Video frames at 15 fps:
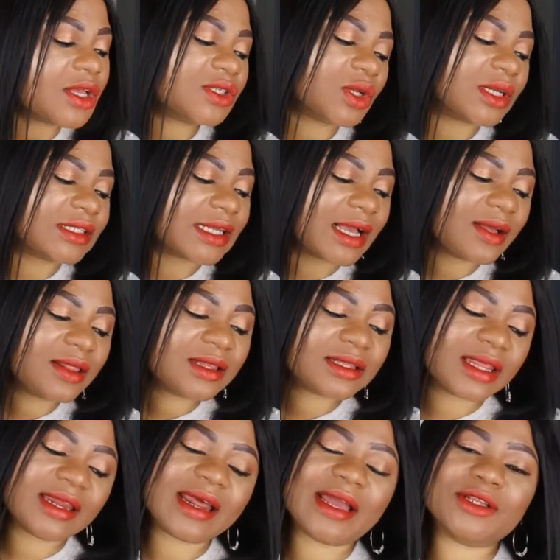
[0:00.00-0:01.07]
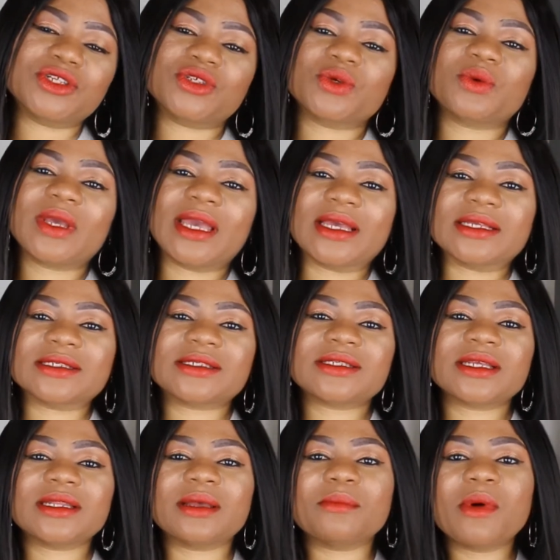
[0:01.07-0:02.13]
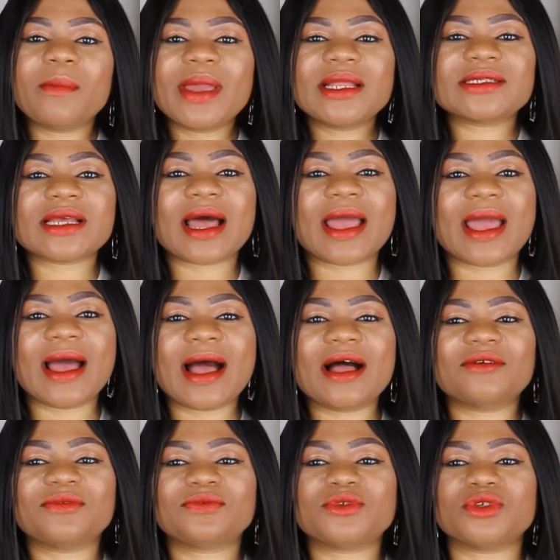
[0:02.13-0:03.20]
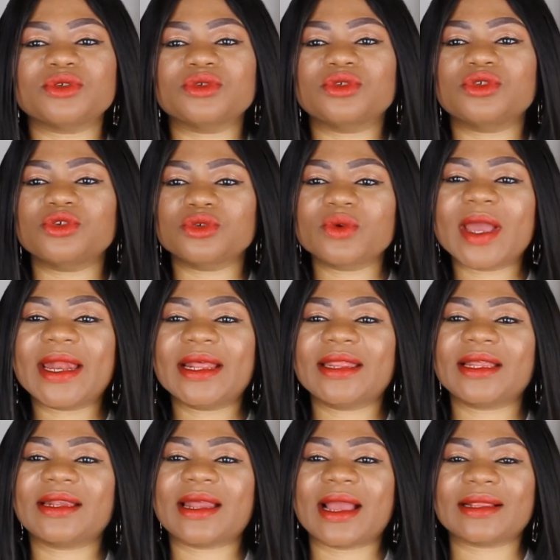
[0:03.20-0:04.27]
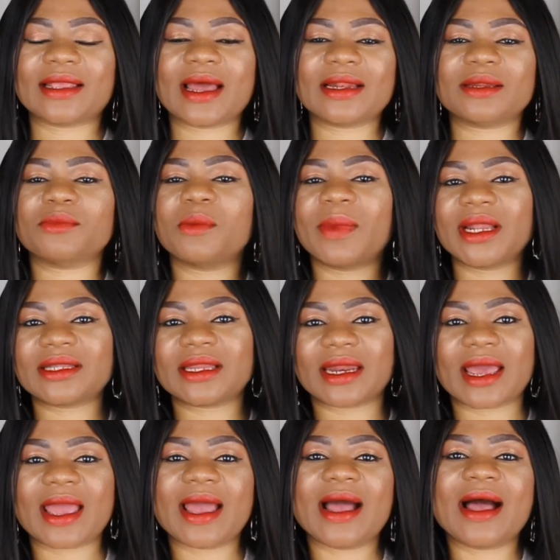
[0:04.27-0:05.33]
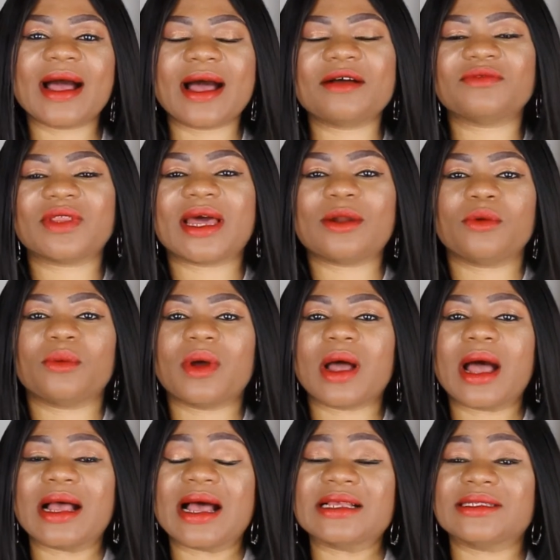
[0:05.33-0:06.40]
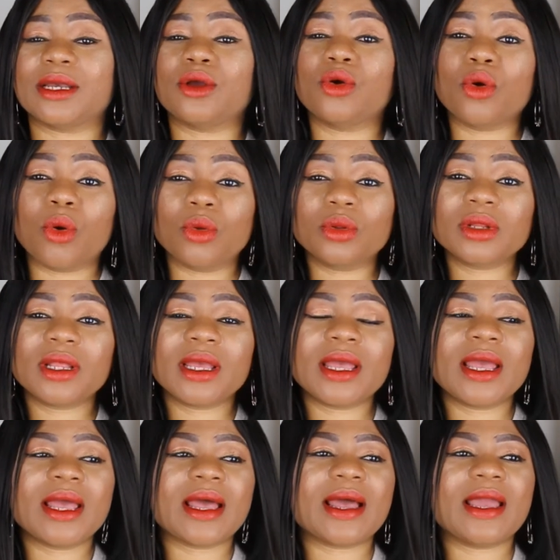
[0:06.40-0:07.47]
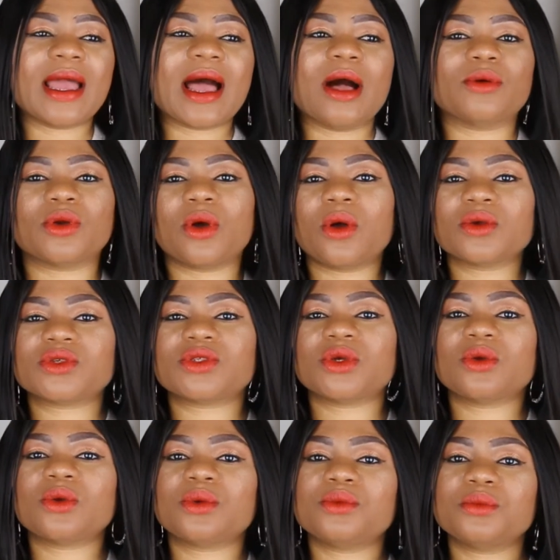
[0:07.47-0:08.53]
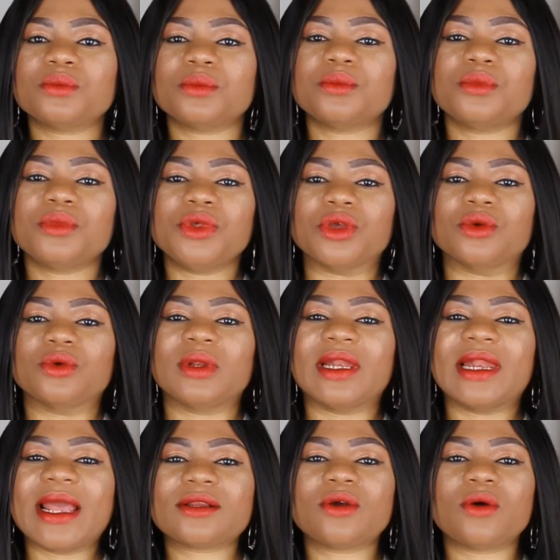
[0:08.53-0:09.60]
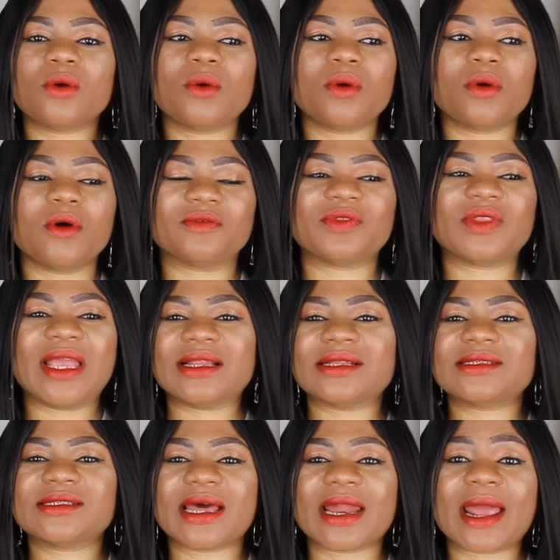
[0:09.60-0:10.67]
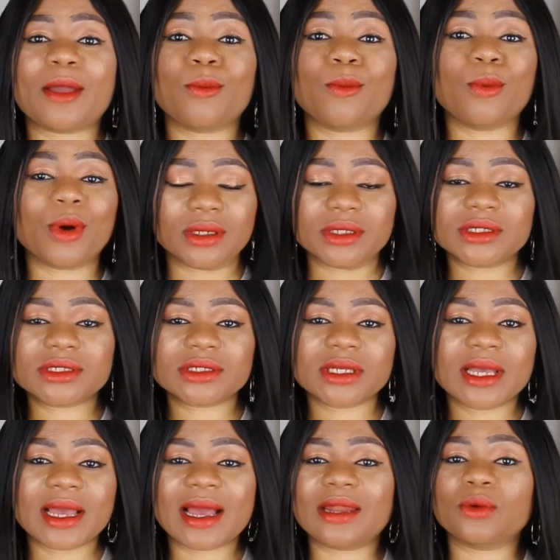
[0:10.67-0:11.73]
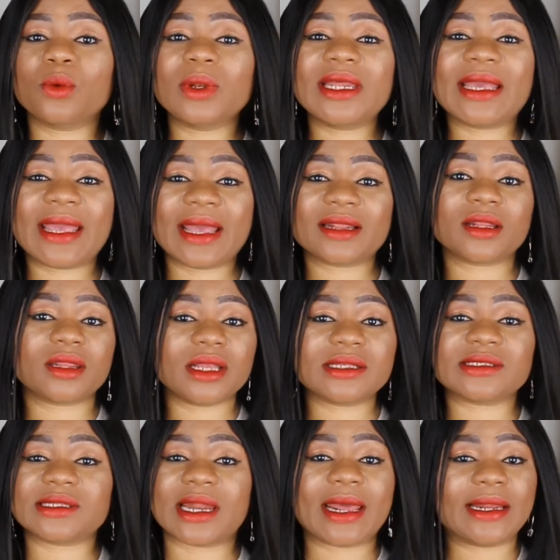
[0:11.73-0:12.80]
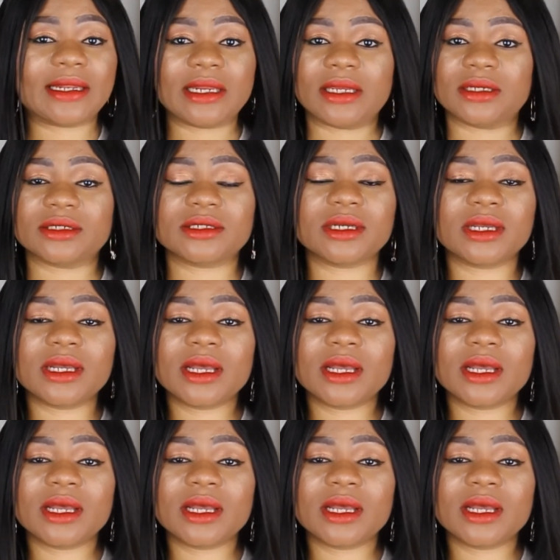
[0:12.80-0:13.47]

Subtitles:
So the second thing I do is, the moment I have to do anything like that, the moment that I have that as a goal, I would also, you know, let go of things that I want and only get the things that I need.